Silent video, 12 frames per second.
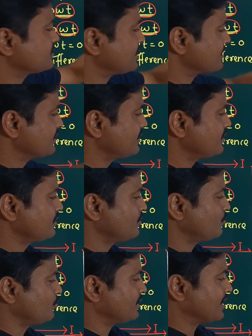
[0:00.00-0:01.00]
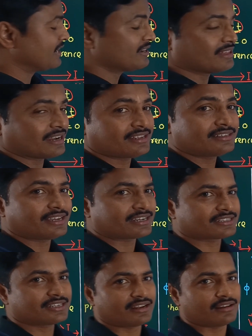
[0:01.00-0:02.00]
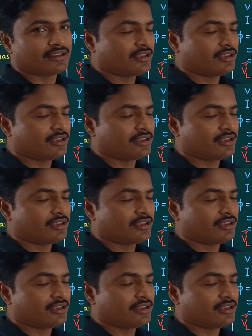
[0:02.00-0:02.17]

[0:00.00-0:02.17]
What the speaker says: circuit, we write that is XL.